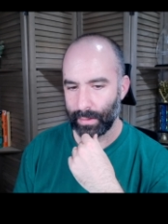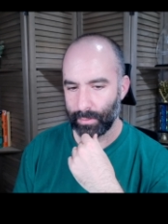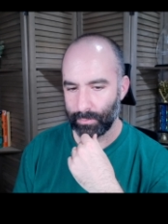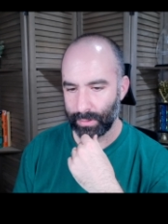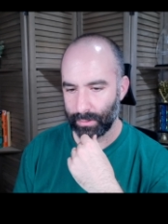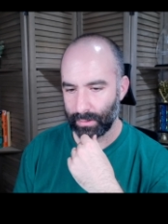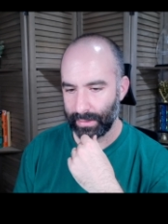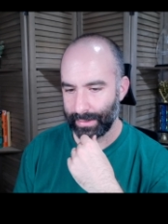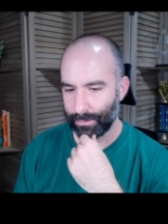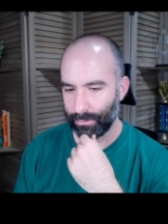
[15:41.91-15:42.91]
But okay,
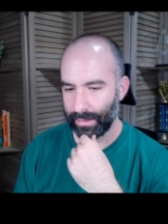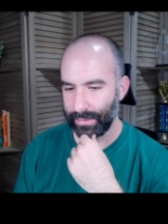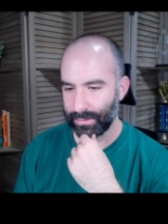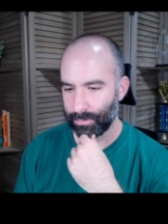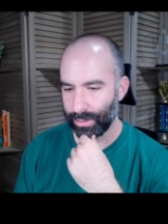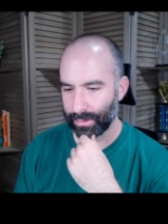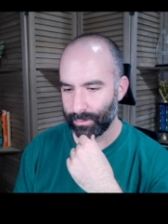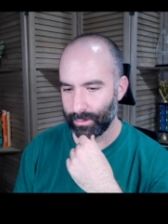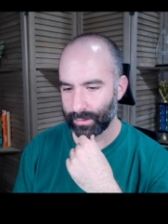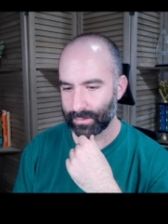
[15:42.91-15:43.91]
now we're ready to bring the
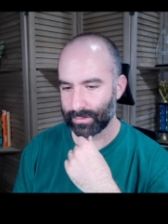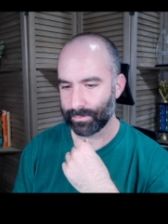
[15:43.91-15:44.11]
rooks.